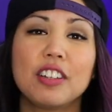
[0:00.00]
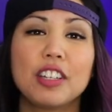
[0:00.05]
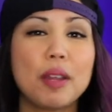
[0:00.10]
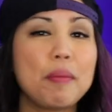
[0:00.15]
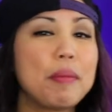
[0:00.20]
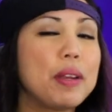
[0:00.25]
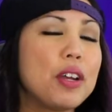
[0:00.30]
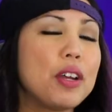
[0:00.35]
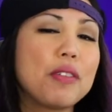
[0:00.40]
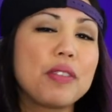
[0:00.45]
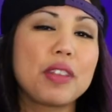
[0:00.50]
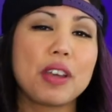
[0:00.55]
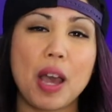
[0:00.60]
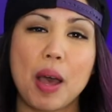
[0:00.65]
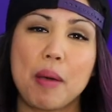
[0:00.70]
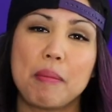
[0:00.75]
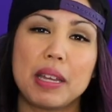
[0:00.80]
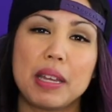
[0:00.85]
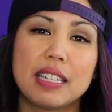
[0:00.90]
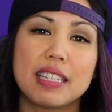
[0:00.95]
Let me know in the
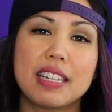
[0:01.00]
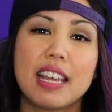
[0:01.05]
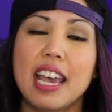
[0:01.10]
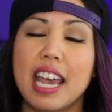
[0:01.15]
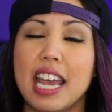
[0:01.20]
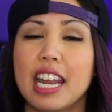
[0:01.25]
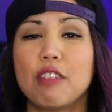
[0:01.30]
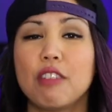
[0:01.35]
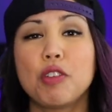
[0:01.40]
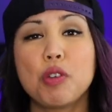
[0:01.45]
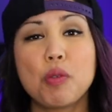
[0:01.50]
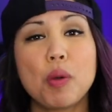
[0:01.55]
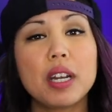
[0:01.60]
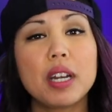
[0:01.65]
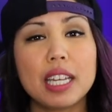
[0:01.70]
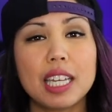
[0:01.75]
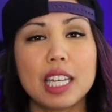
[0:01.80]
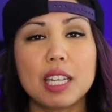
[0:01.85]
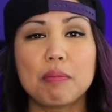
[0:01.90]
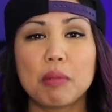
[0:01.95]
comments, and if you want to
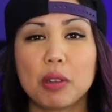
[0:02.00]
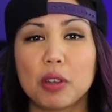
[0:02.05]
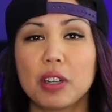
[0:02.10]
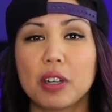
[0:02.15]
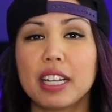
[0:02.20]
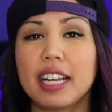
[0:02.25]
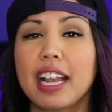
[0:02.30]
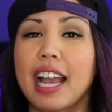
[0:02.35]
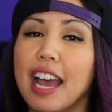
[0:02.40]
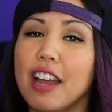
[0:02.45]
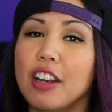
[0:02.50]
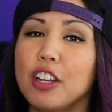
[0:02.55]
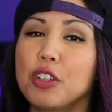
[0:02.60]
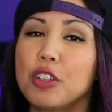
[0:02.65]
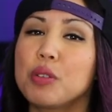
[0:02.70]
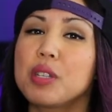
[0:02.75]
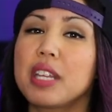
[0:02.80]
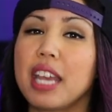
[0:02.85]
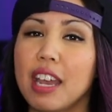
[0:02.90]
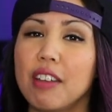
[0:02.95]
keep learning how to
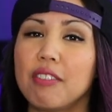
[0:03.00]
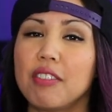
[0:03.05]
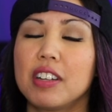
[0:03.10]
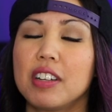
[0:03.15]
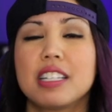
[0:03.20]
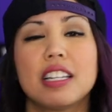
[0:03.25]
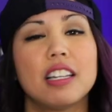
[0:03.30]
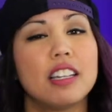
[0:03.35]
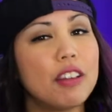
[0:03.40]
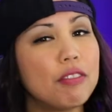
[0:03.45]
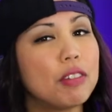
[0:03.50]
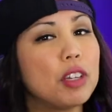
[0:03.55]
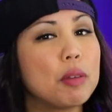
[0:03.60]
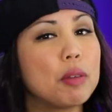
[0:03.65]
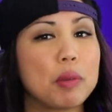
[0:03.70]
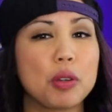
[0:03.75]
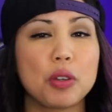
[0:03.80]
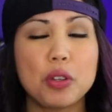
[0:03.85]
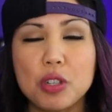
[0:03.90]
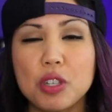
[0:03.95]
use Canva to level up
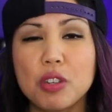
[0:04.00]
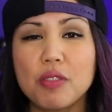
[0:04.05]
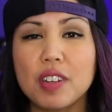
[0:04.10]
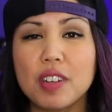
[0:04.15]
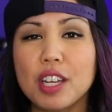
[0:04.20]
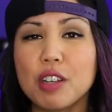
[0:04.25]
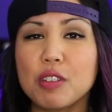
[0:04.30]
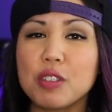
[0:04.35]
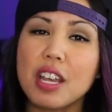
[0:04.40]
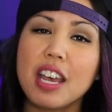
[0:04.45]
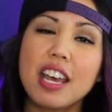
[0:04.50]
your YouTube videos,